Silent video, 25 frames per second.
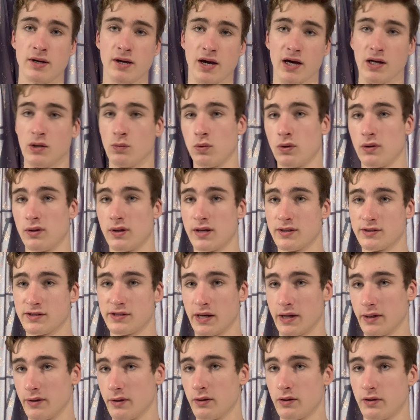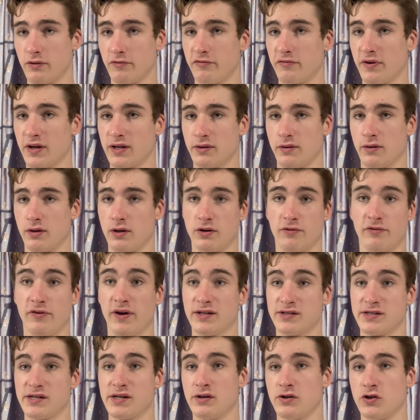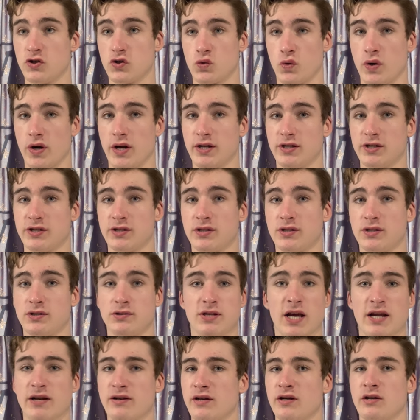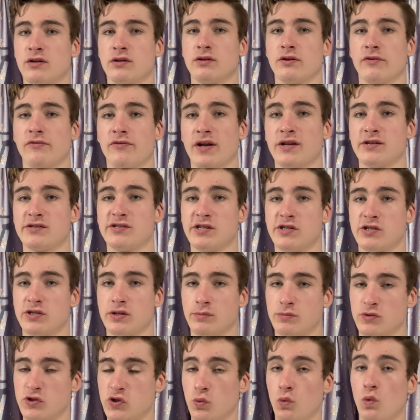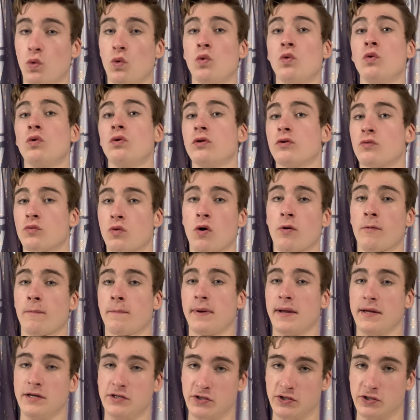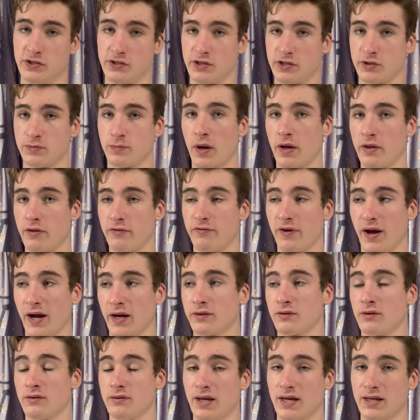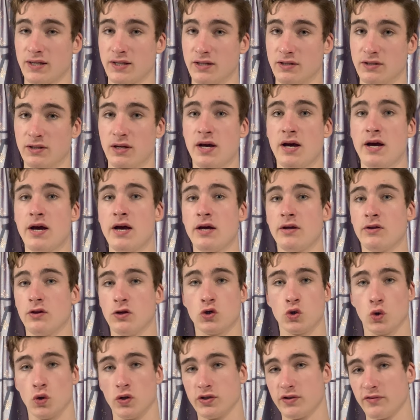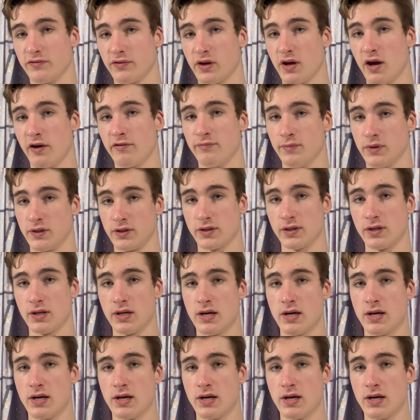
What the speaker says: It will then say that the defence industry is sending defence systems to all the wrong places, despite the fact that that is the choice of the government.